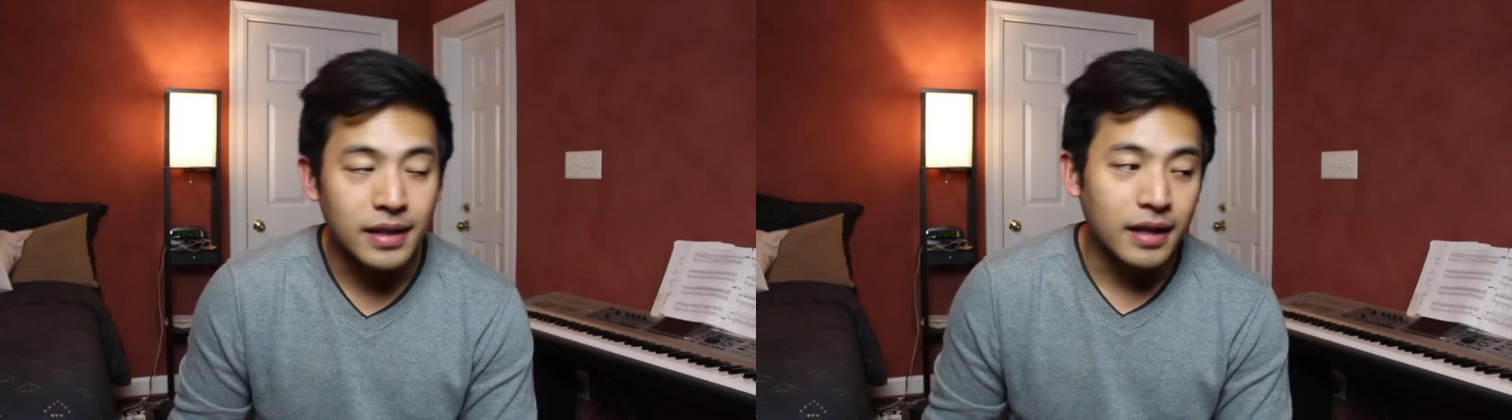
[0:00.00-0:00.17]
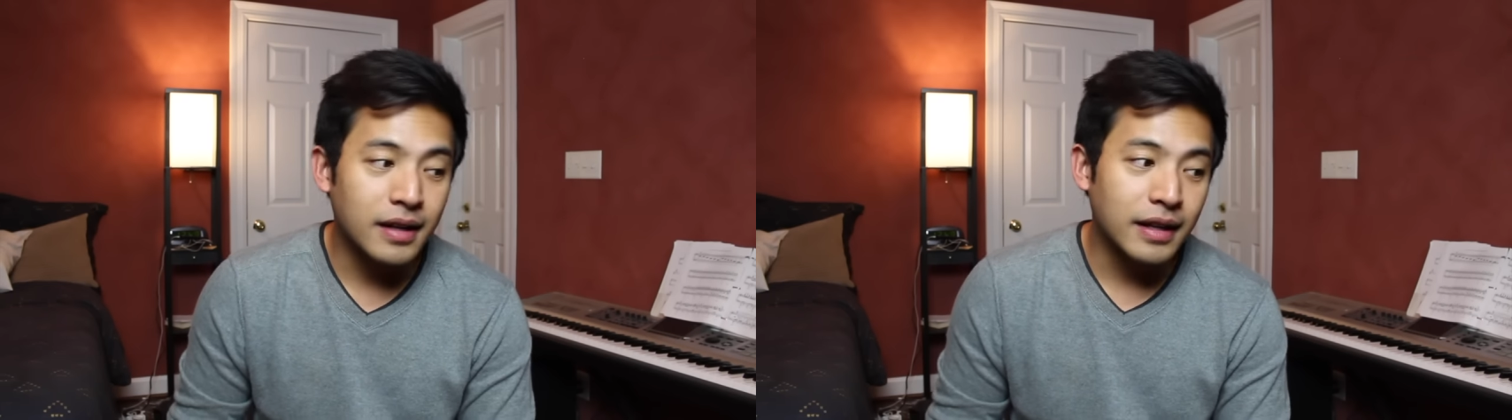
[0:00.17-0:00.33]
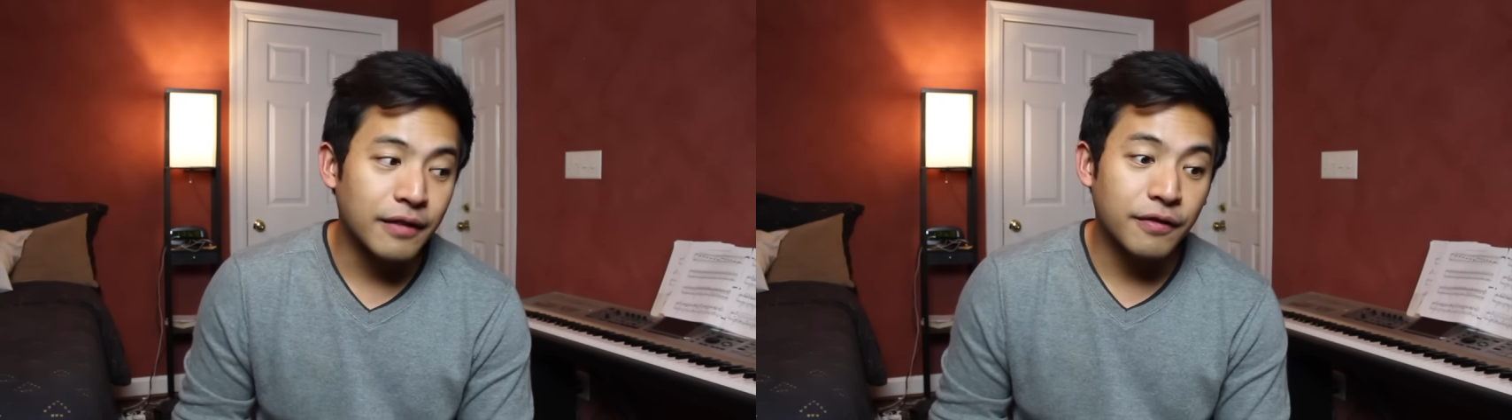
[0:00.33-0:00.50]

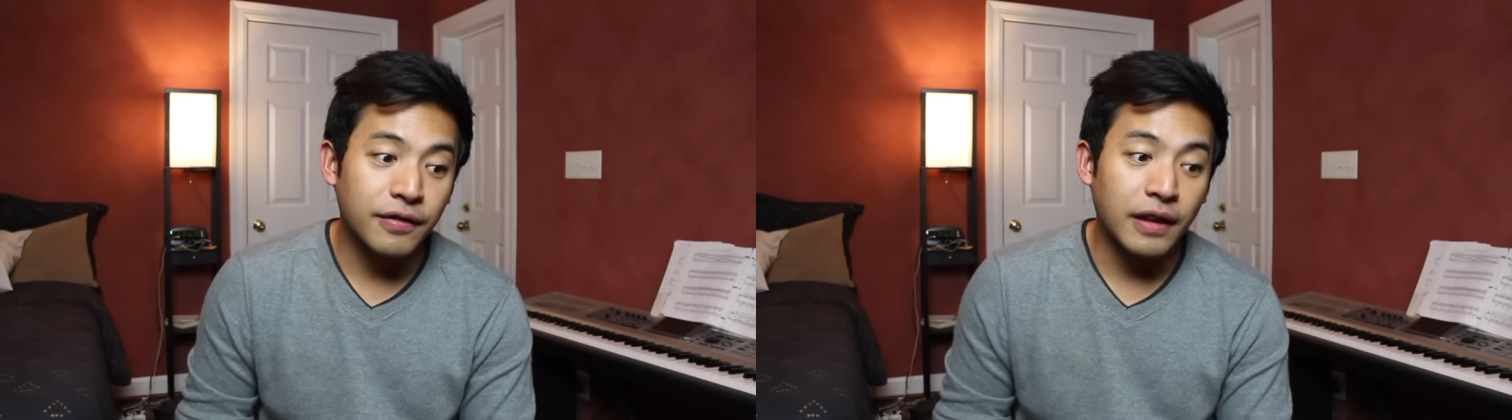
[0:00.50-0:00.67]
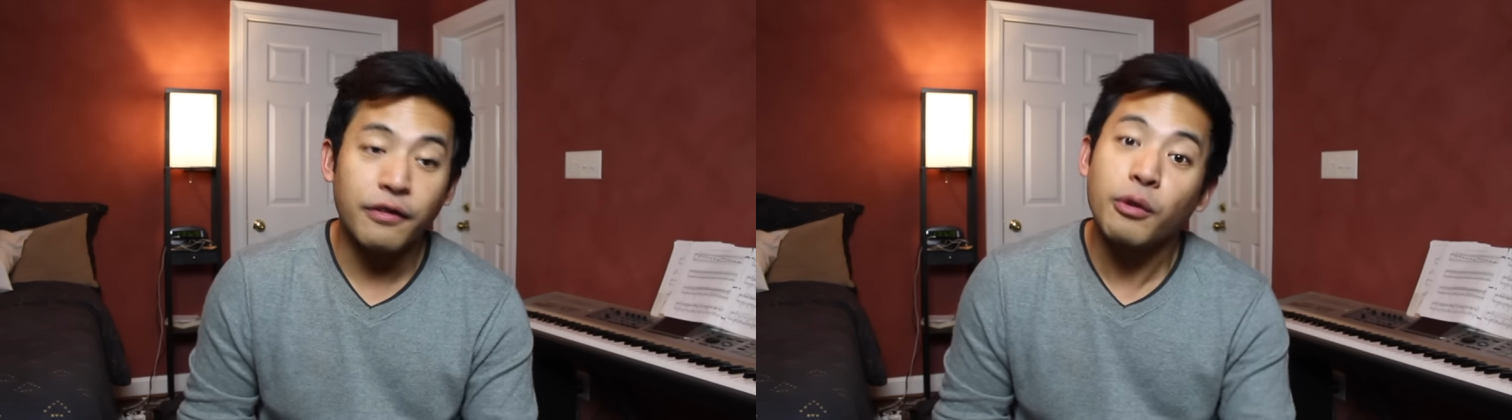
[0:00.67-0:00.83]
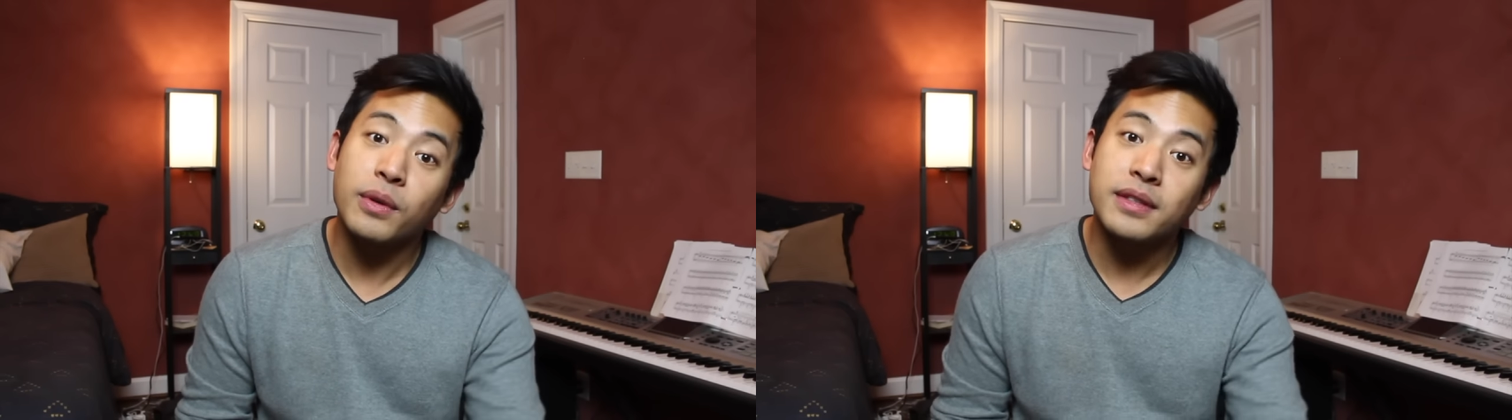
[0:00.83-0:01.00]
Uh, if,
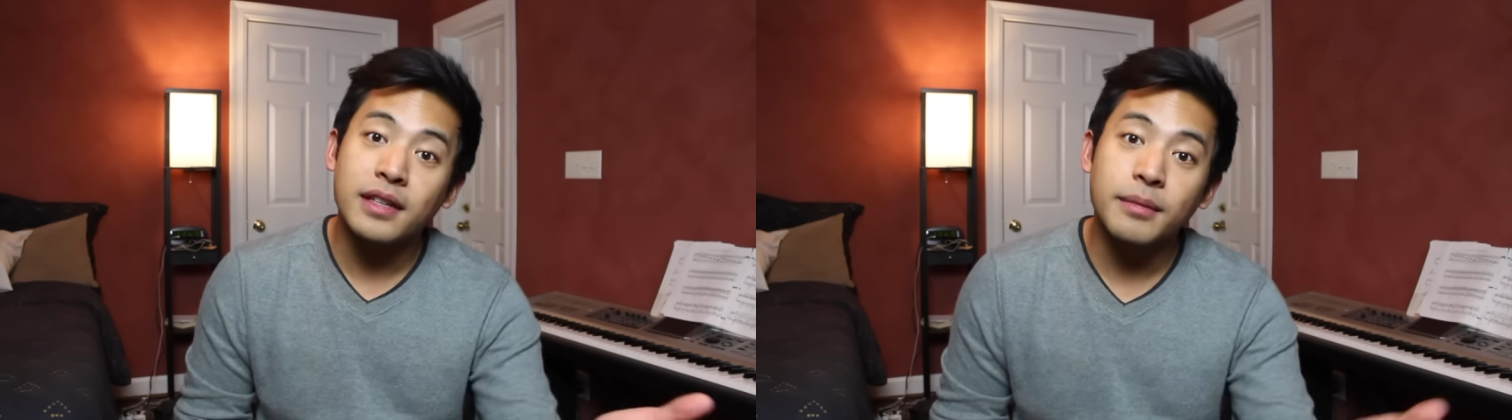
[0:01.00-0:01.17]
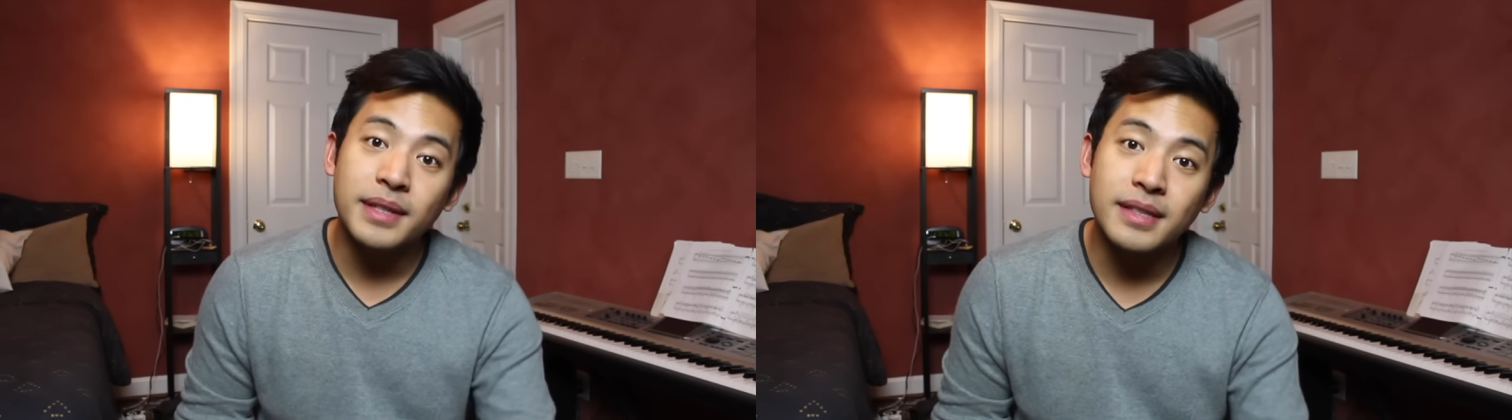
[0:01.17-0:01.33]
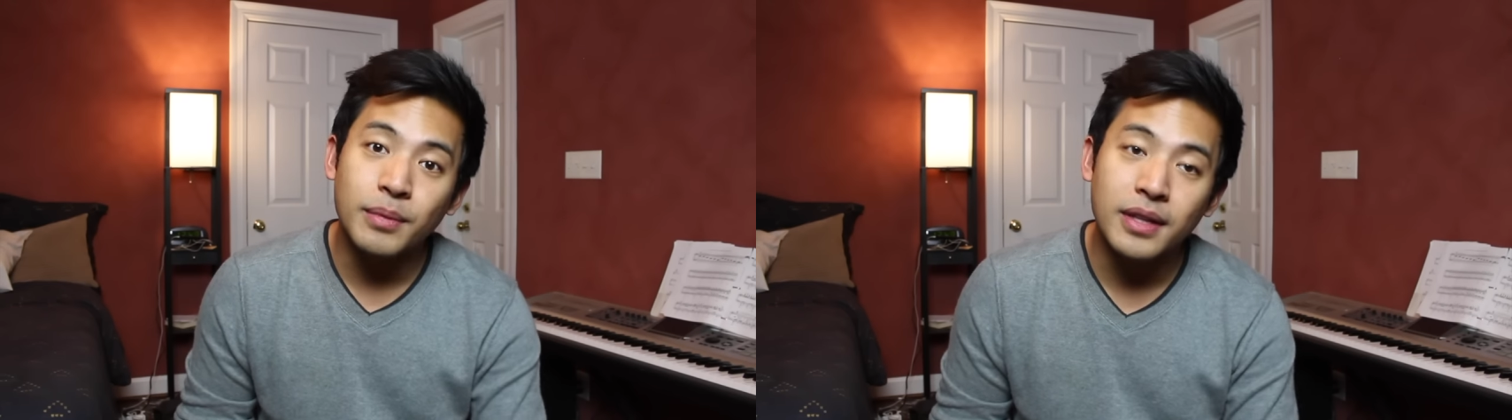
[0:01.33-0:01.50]
if it was going
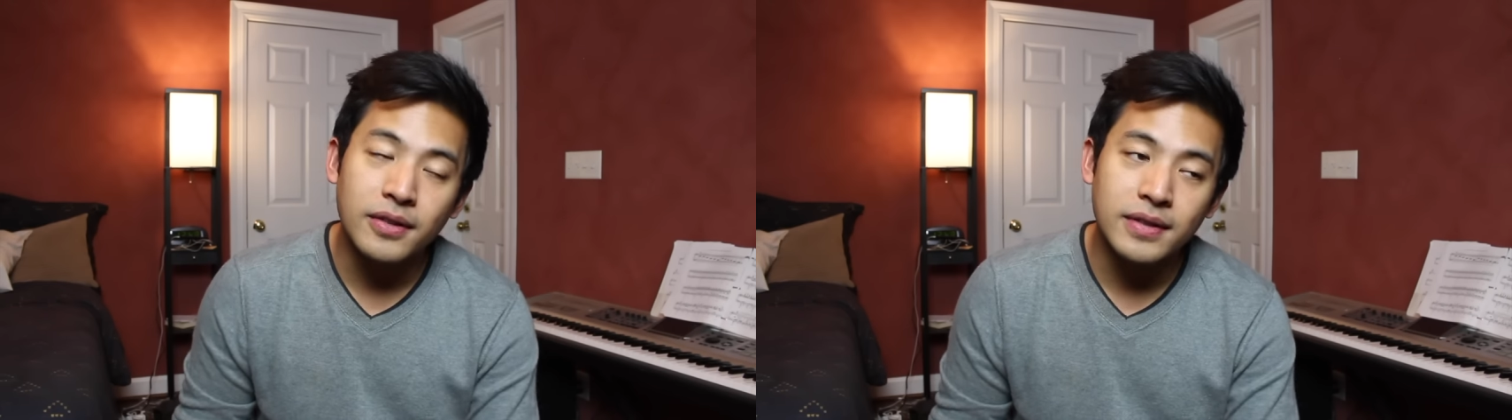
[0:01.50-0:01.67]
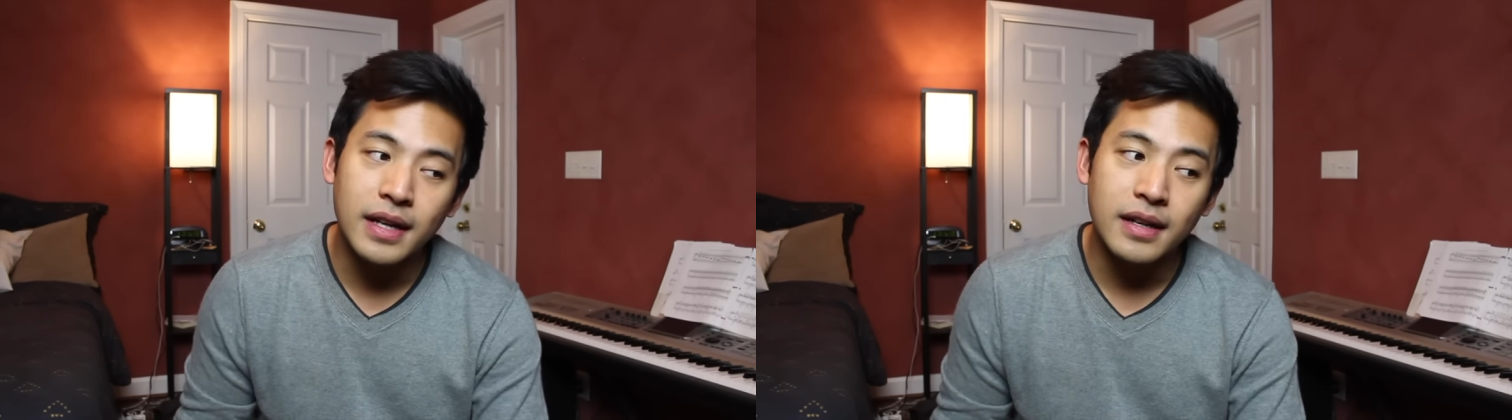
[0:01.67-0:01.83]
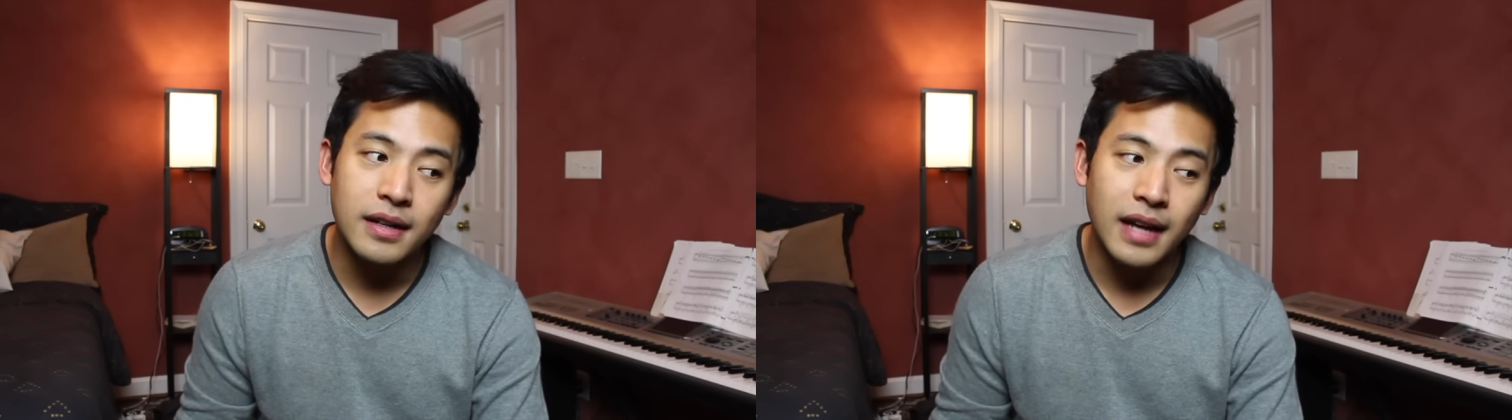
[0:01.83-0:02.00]
to be someone
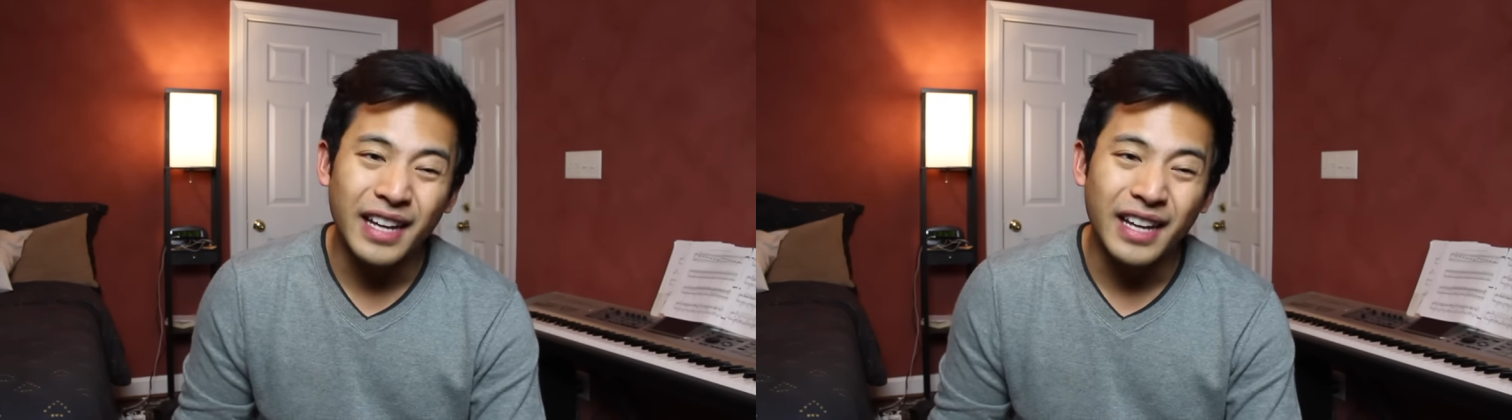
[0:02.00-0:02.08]
else, uh,